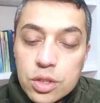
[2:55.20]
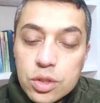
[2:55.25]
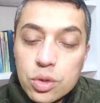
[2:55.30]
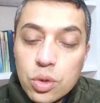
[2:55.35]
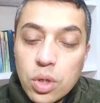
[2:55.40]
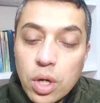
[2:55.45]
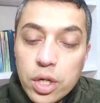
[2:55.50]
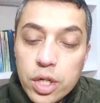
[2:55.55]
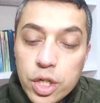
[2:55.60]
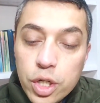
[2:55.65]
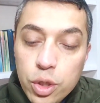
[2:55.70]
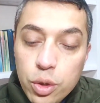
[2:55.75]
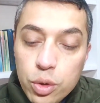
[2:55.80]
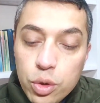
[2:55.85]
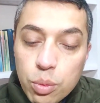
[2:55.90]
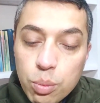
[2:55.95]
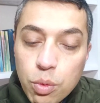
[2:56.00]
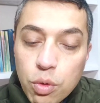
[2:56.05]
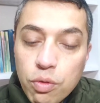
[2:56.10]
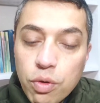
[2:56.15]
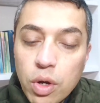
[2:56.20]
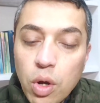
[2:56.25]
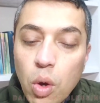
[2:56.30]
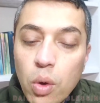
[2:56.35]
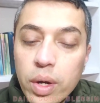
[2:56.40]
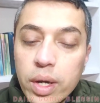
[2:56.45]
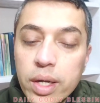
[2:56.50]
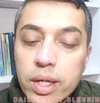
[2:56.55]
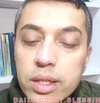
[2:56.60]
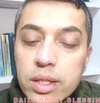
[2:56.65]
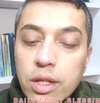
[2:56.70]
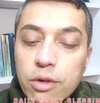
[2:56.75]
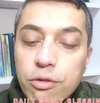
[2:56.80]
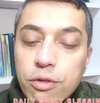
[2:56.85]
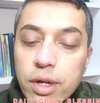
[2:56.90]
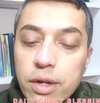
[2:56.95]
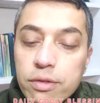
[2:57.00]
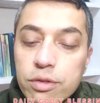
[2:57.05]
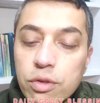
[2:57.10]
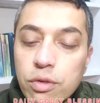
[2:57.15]
so continue to move along in the
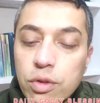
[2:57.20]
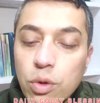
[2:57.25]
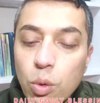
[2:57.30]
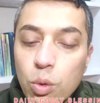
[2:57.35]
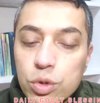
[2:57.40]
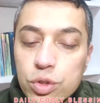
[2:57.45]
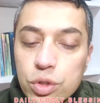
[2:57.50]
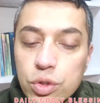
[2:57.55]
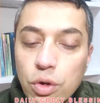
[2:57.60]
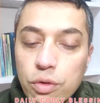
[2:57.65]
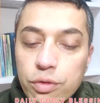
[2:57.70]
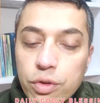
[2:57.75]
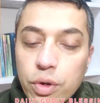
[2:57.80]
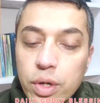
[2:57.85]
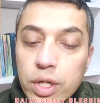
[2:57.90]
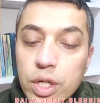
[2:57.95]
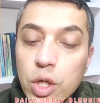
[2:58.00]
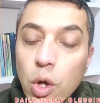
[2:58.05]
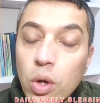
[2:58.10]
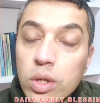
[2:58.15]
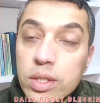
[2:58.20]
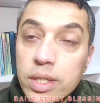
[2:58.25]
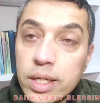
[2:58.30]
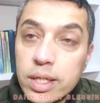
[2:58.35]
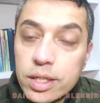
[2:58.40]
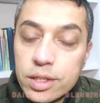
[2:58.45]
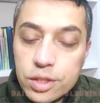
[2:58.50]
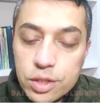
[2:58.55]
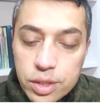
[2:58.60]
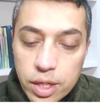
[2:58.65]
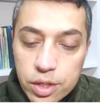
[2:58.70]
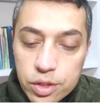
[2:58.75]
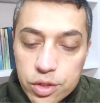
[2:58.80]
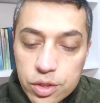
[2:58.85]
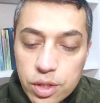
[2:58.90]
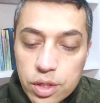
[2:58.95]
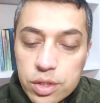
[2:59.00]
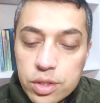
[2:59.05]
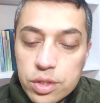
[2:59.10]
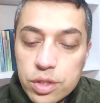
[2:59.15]
waves of the ocean of your intoxicated
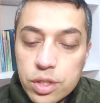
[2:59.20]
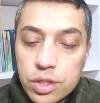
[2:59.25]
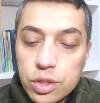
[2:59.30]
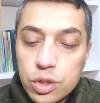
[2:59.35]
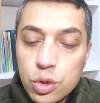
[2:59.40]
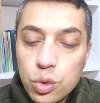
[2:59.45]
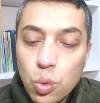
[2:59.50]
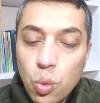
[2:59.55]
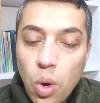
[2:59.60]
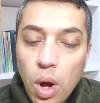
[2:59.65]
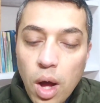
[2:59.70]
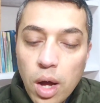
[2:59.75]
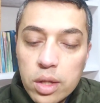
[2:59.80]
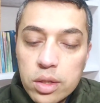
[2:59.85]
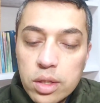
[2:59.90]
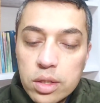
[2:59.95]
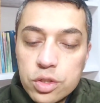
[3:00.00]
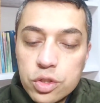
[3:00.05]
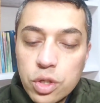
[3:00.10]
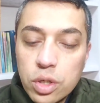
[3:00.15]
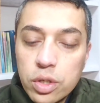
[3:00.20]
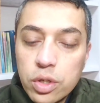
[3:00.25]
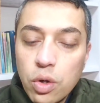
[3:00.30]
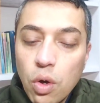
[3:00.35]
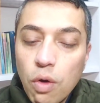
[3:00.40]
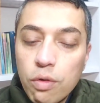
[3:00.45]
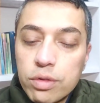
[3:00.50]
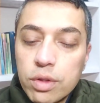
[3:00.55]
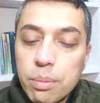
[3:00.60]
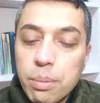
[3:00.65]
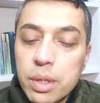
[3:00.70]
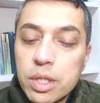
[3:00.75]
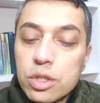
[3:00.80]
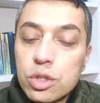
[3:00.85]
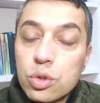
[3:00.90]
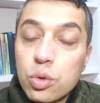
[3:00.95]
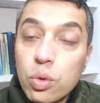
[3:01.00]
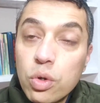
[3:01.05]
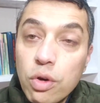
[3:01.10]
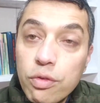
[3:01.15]
stage, since you are the children of the
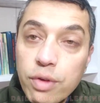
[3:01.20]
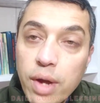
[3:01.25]
bestower